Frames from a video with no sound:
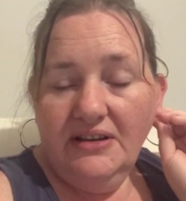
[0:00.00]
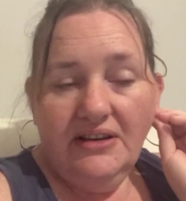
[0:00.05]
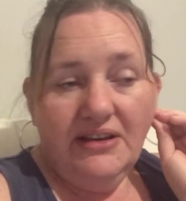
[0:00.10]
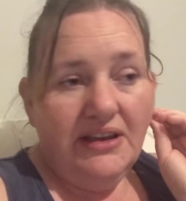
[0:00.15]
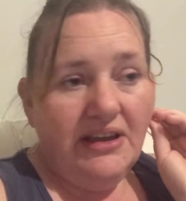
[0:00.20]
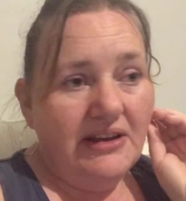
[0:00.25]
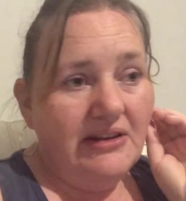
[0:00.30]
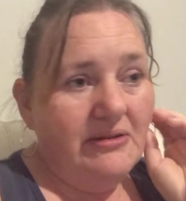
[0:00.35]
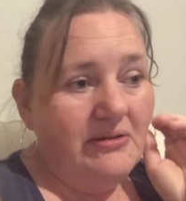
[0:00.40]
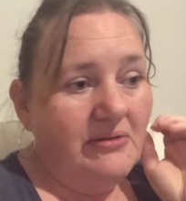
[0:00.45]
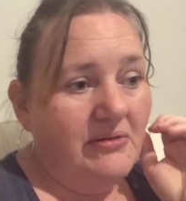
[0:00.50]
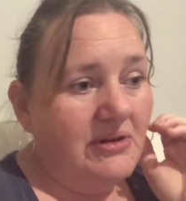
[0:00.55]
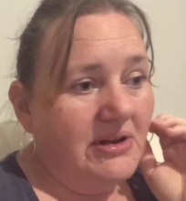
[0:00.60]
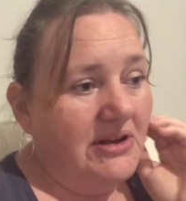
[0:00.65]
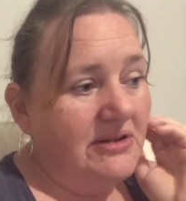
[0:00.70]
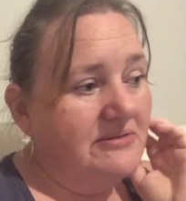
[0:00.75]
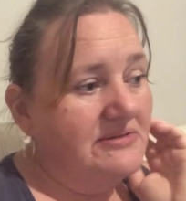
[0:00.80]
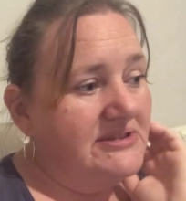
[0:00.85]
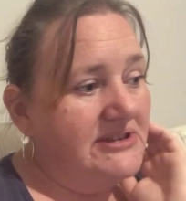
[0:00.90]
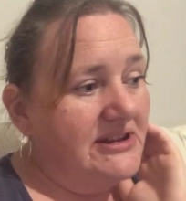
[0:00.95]
Get it all
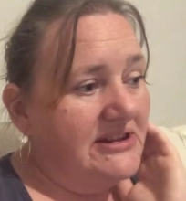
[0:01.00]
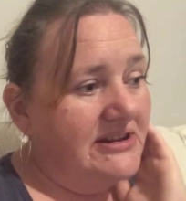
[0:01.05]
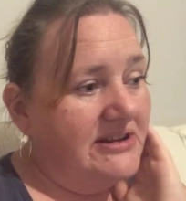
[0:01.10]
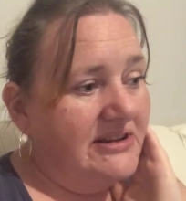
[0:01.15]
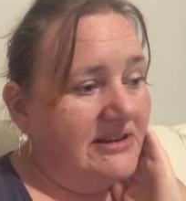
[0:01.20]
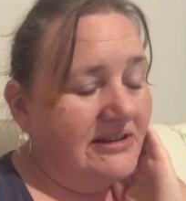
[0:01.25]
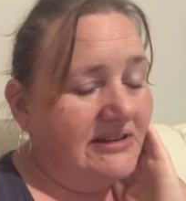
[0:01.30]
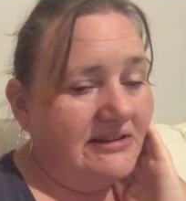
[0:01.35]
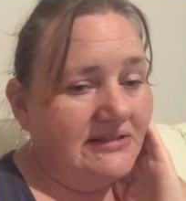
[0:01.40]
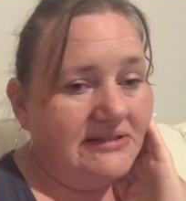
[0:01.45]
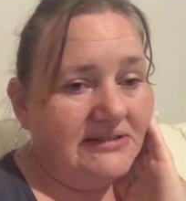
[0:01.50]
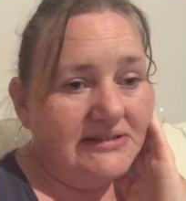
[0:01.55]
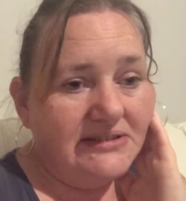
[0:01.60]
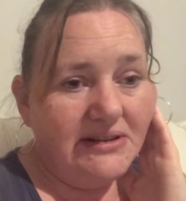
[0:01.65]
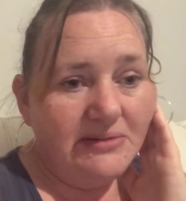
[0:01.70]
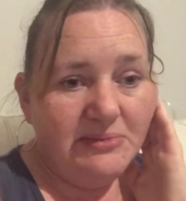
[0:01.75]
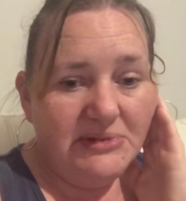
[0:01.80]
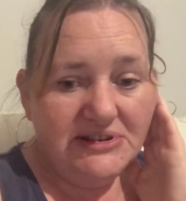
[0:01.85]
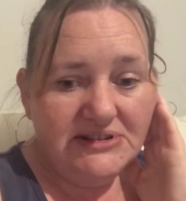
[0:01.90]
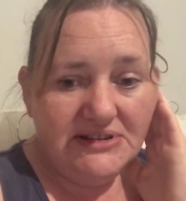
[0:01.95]
cosy in here. As I said,
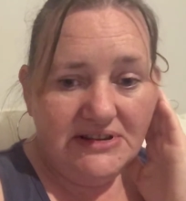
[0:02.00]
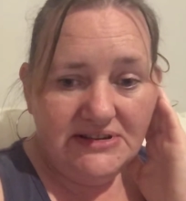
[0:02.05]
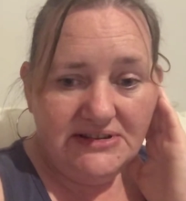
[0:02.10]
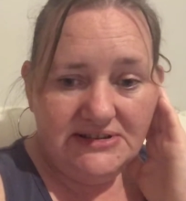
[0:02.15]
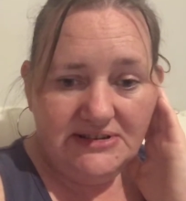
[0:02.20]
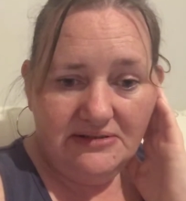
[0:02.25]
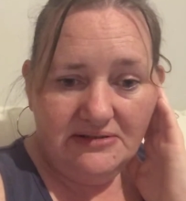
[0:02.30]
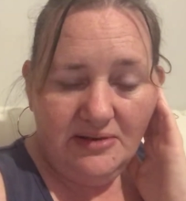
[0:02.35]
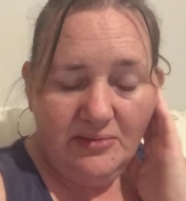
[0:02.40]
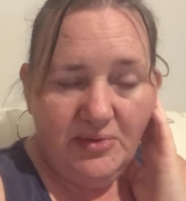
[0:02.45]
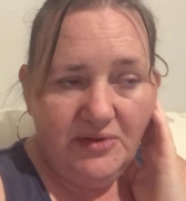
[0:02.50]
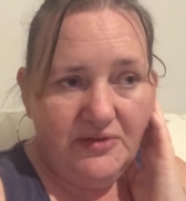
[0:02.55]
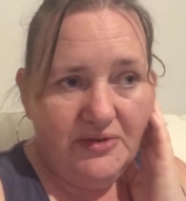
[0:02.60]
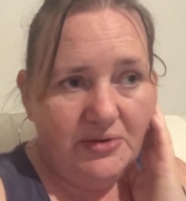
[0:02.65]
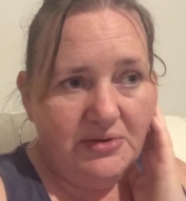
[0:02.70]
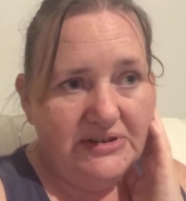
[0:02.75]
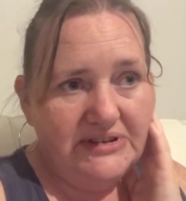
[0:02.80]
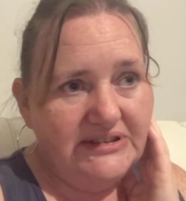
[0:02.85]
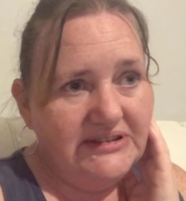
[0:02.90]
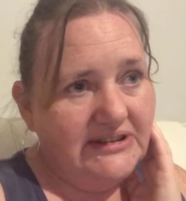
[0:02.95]
my son's still got to move all
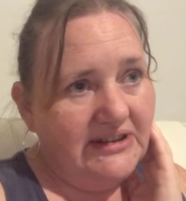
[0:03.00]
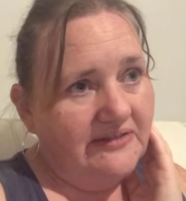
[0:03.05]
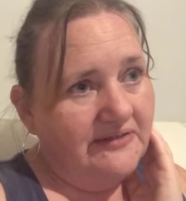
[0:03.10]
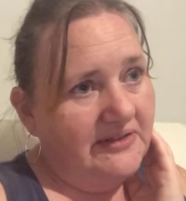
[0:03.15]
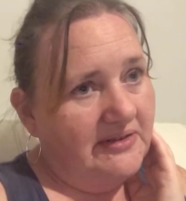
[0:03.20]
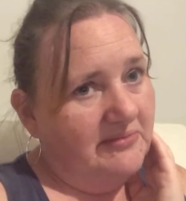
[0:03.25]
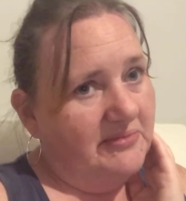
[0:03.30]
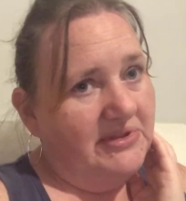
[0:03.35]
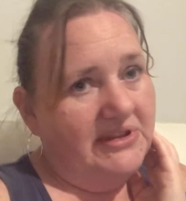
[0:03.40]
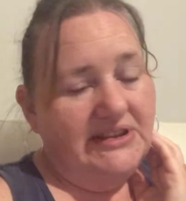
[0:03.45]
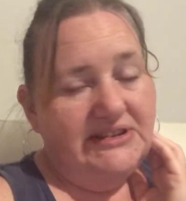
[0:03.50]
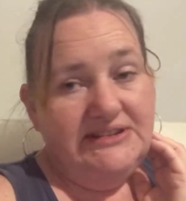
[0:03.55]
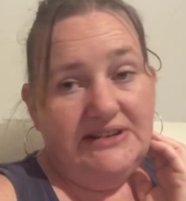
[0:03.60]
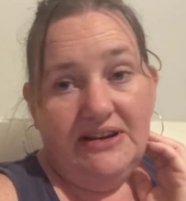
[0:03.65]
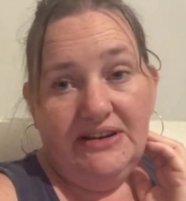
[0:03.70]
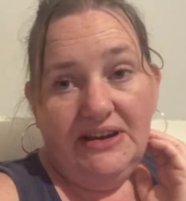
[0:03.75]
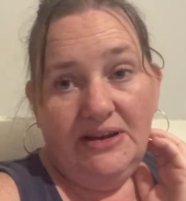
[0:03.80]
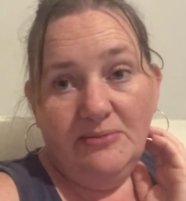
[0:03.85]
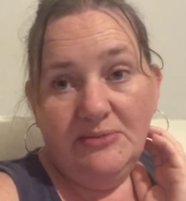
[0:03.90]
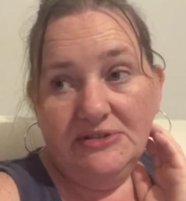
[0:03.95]
his stuff in, but that's down to
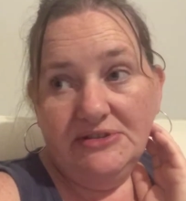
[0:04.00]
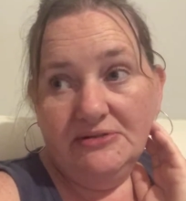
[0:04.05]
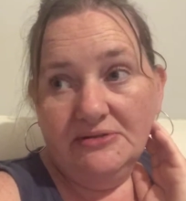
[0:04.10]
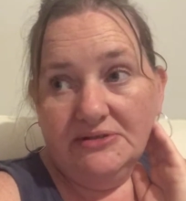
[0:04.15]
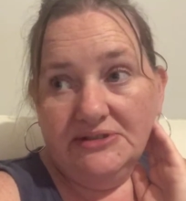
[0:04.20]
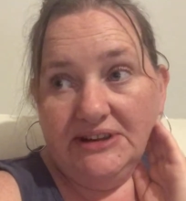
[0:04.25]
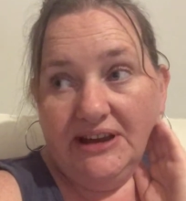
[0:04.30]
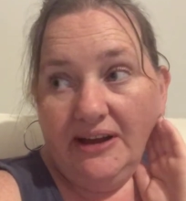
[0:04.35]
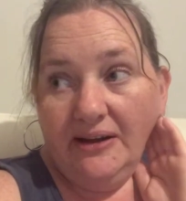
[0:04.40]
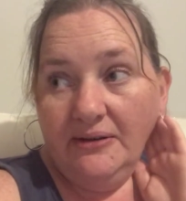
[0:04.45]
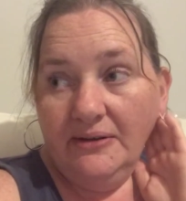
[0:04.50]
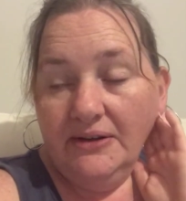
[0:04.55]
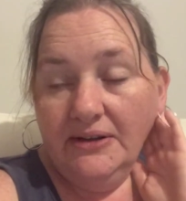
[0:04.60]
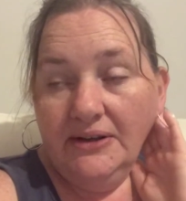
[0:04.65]
him to sort out.